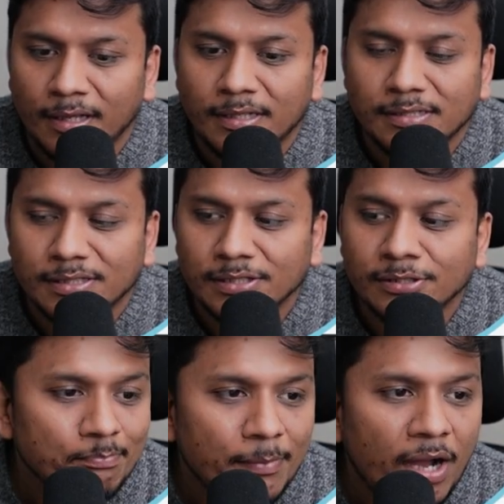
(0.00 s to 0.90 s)

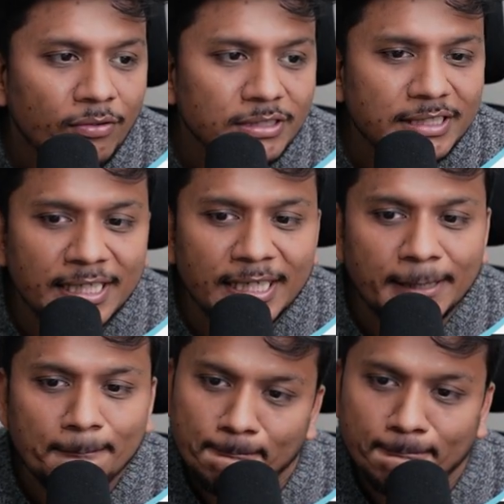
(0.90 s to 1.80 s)
So I would
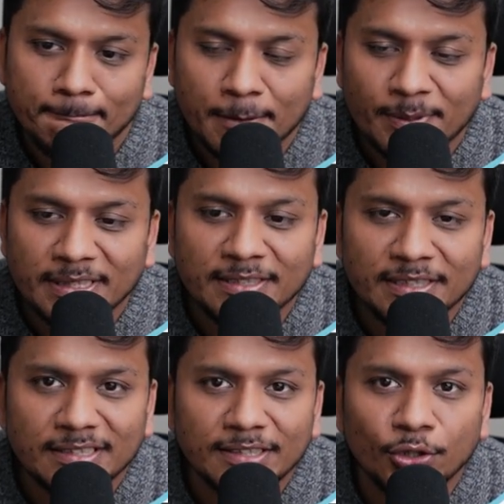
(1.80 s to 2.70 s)
say the
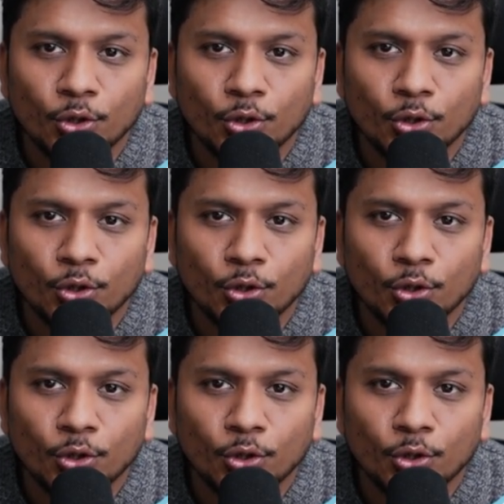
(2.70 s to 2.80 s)
presentation looked